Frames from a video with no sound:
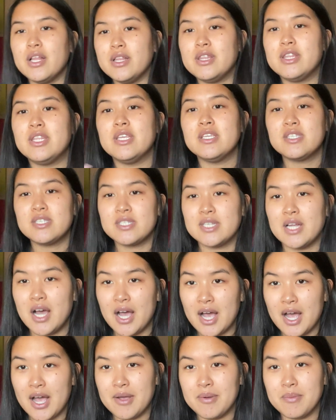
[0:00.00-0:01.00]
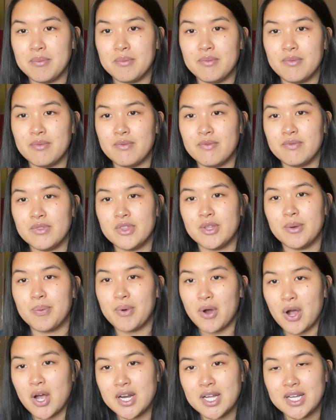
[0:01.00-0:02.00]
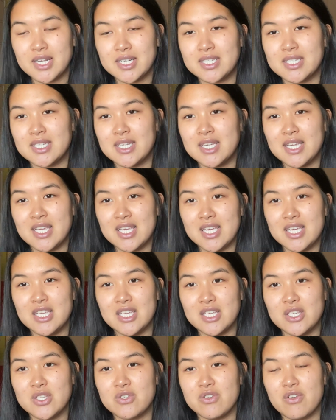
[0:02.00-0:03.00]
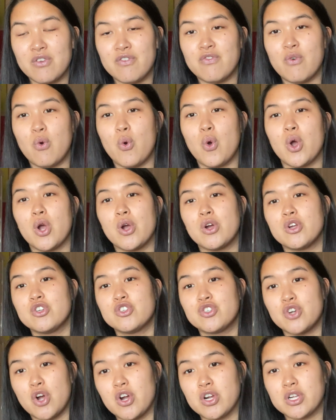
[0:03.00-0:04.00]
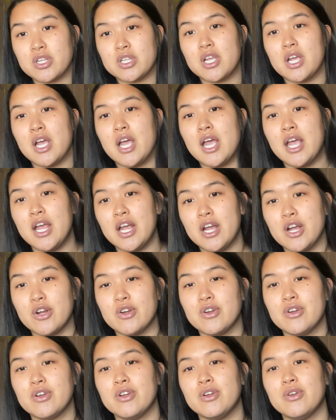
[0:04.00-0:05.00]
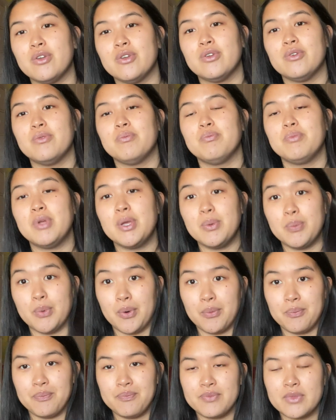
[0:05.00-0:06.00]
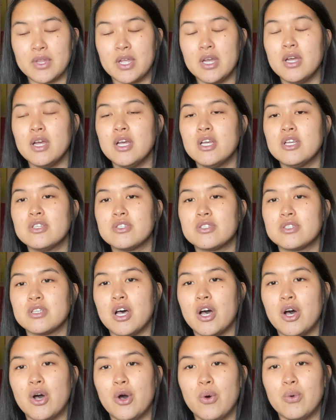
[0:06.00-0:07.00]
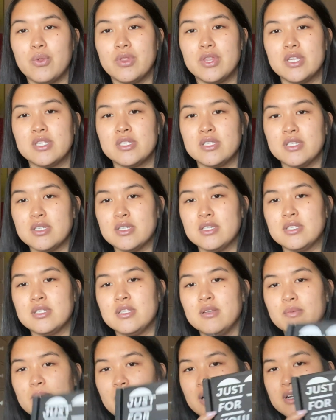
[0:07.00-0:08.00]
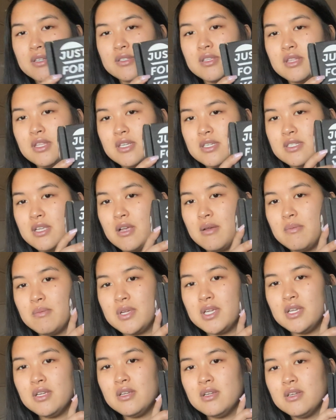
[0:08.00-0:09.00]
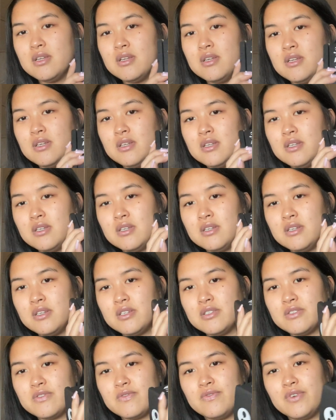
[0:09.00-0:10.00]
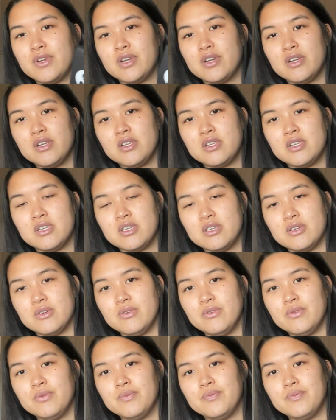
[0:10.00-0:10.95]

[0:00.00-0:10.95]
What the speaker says: this time the product is for dark haired people. So this is the box that they sent me. It's very cute.